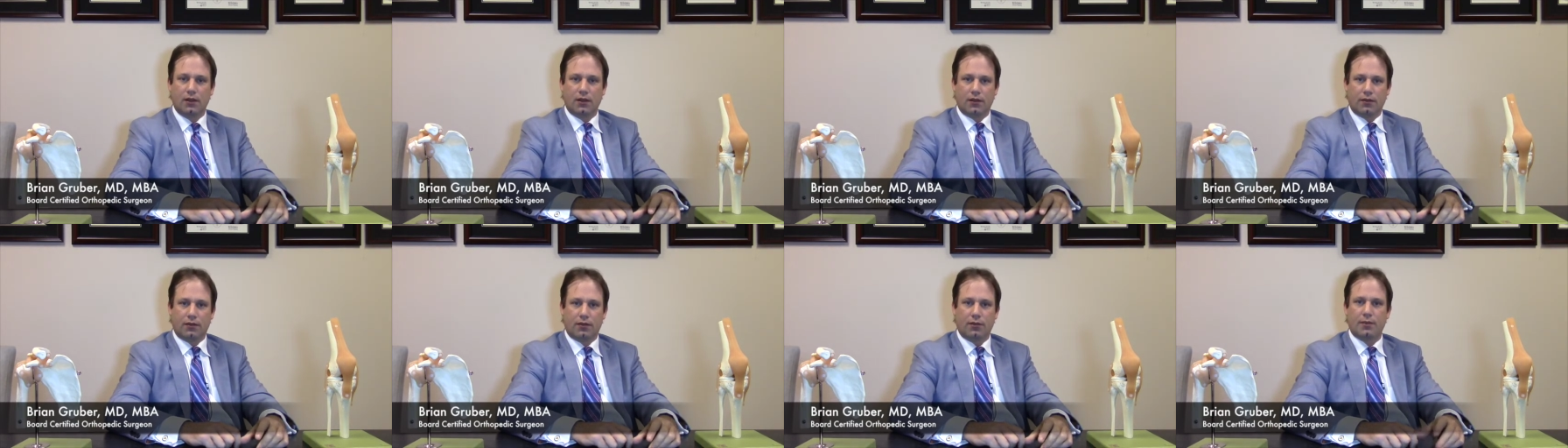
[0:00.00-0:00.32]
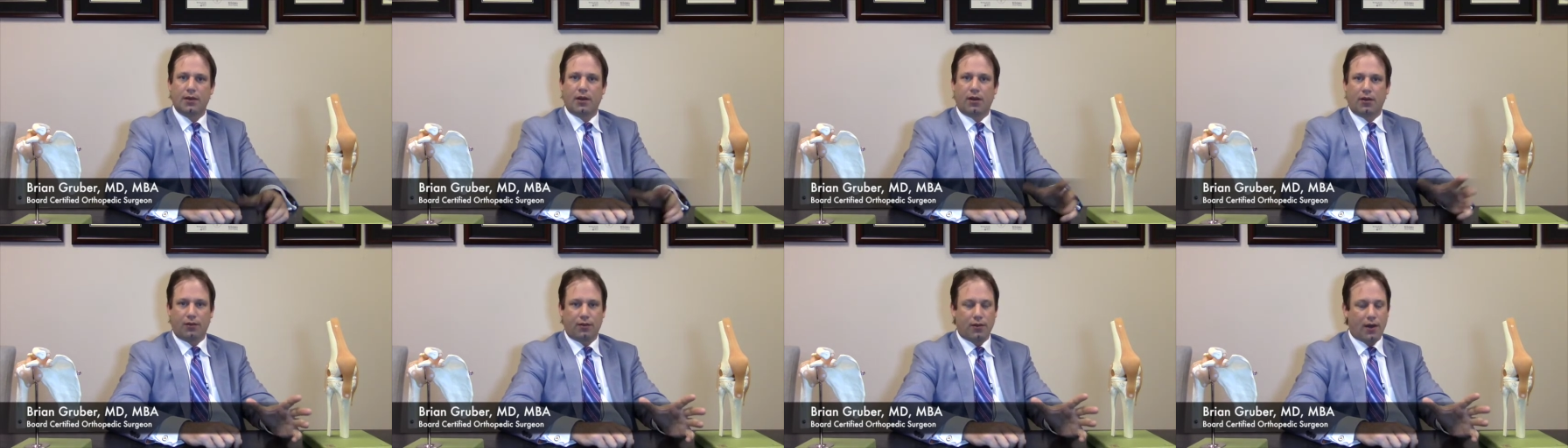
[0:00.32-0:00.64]
from
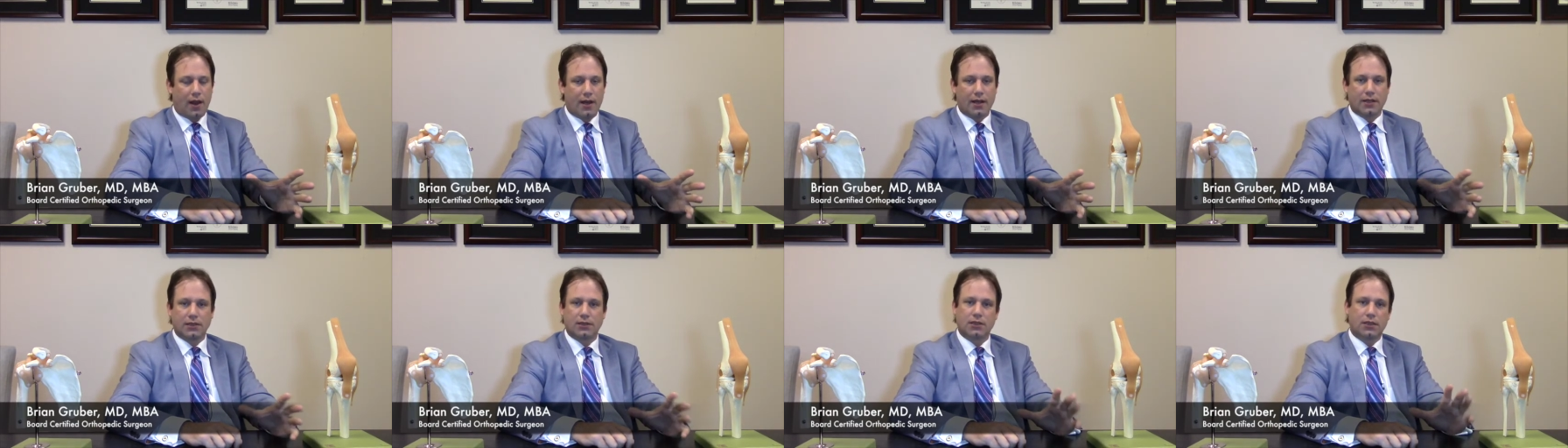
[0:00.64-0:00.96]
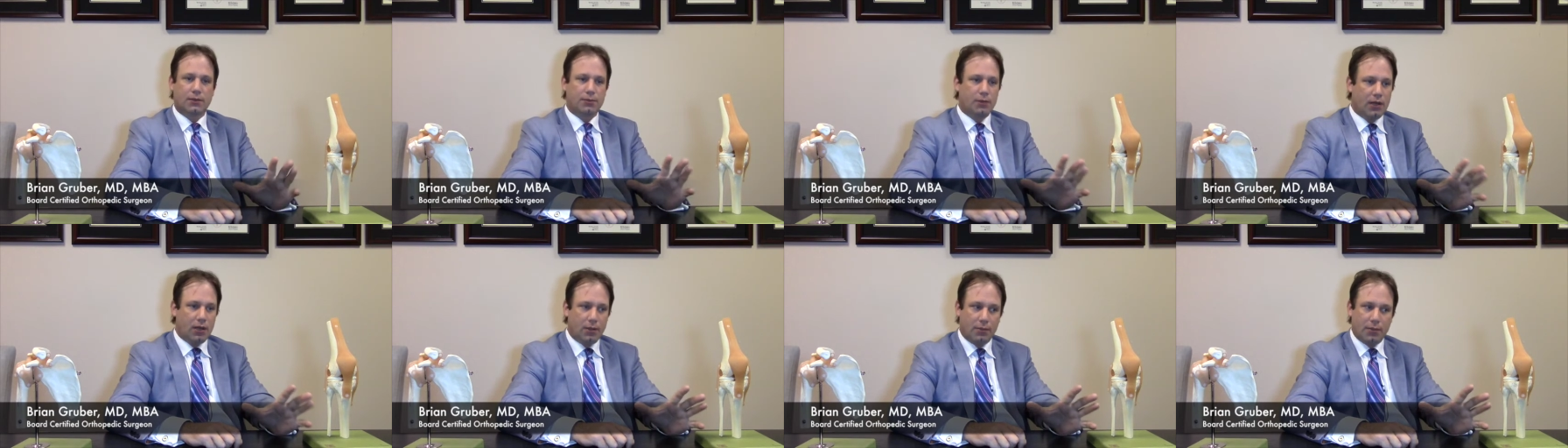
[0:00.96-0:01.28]
the arthritis.
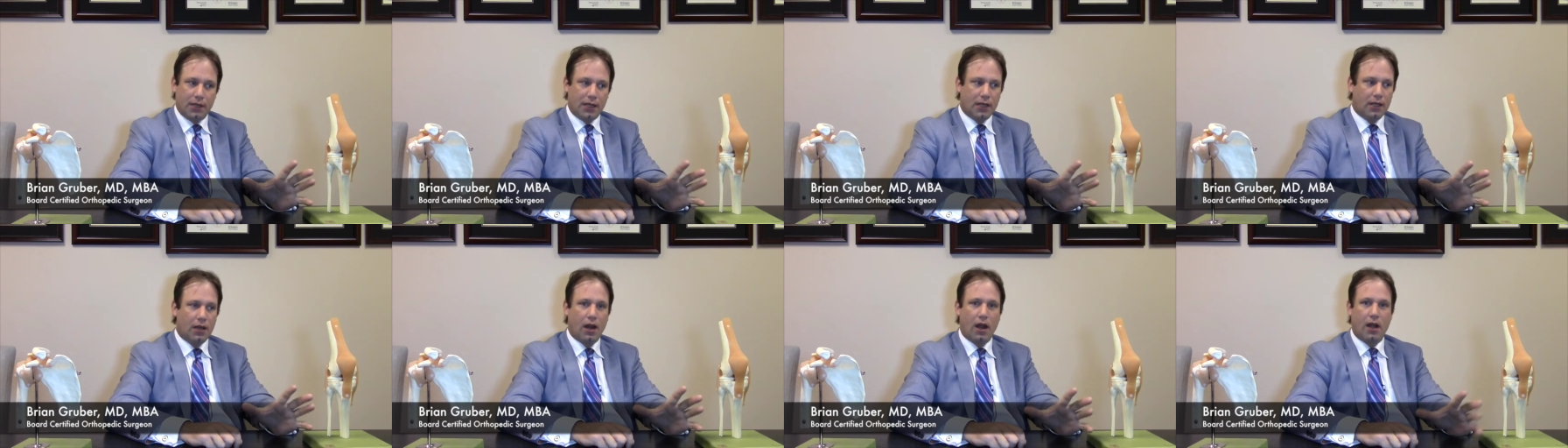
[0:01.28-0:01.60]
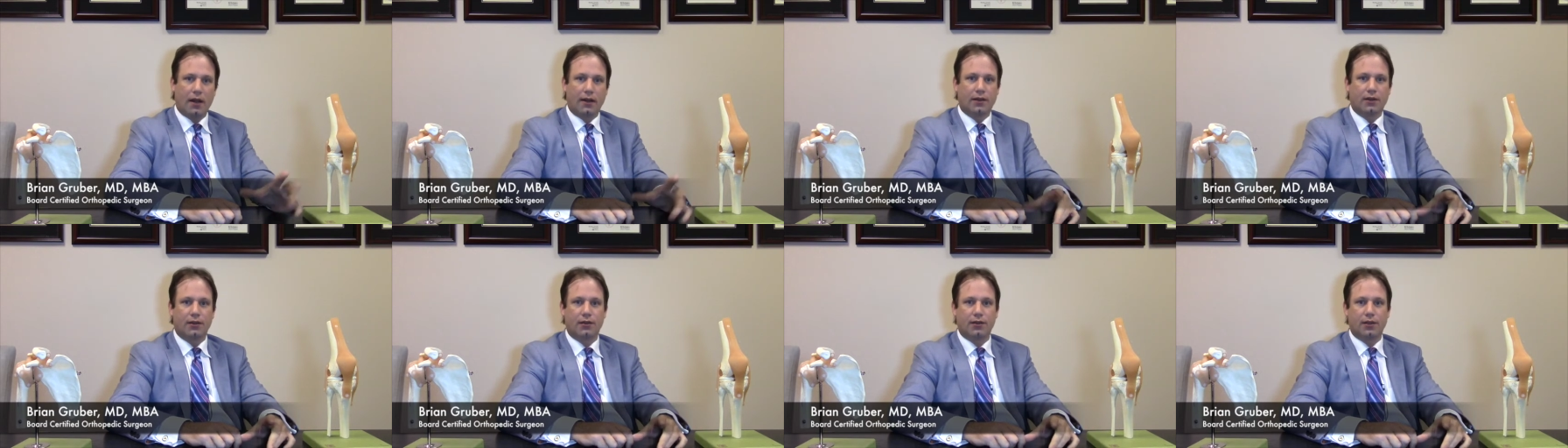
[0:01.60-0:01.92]
PRP
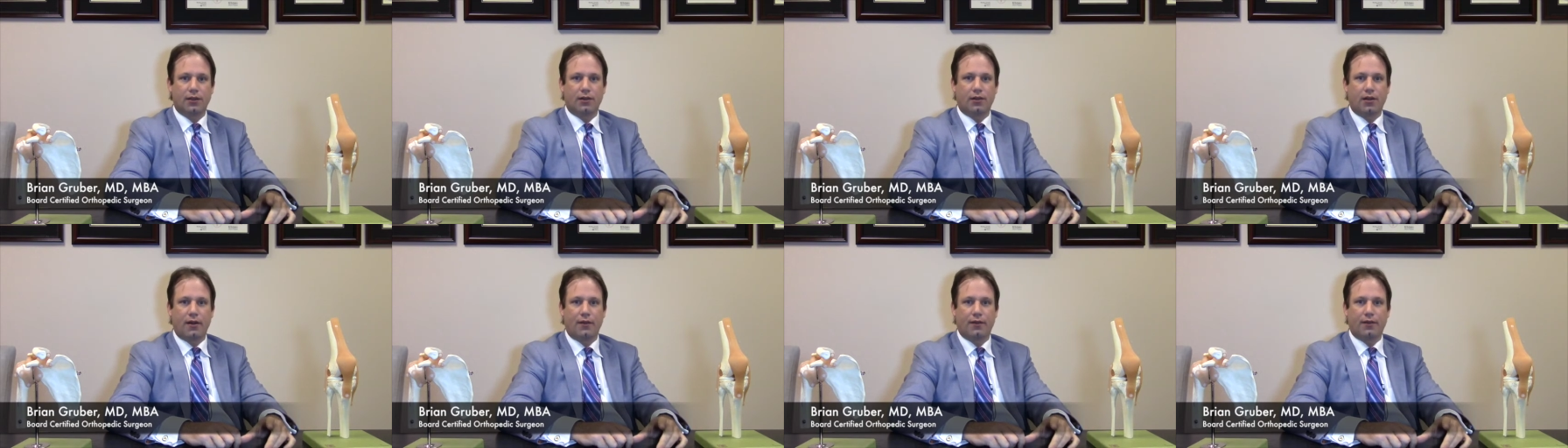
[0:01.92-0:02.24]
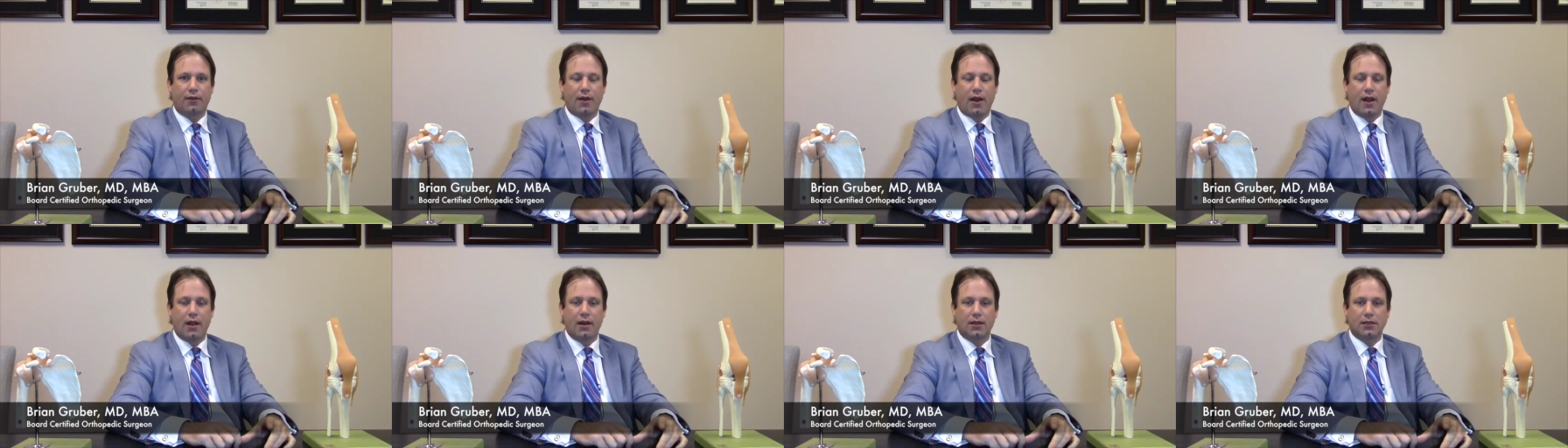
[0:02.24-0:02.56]
cannot cure your
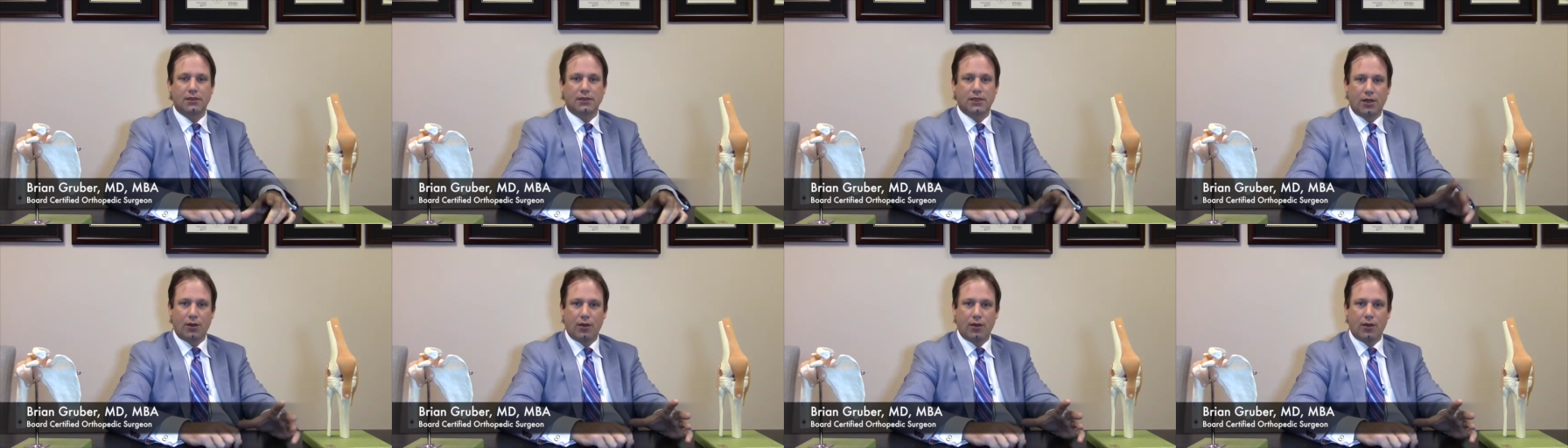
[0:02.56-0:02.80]
arthritis.